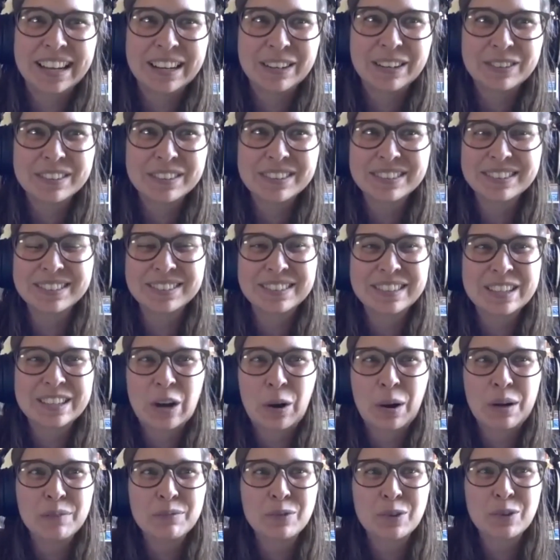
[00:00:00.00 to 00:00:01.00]
It was, you
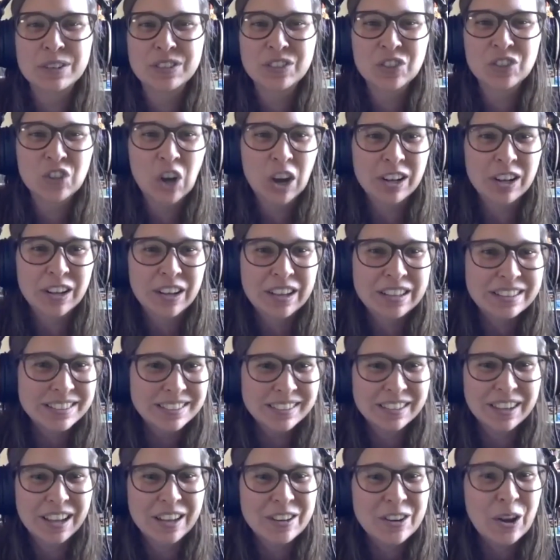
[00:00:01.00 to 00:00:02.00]
know, of course, Chang'e is
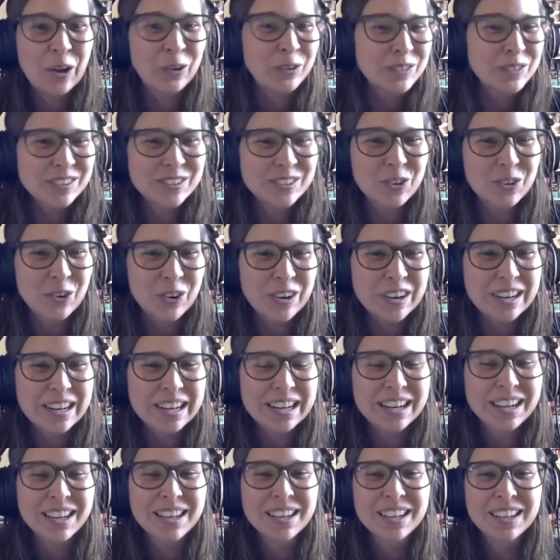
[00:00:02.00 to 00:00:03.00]
a known
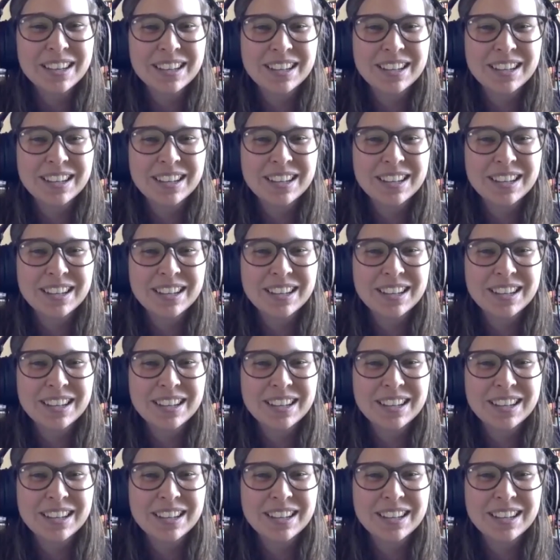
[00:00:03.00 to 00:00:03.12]
story.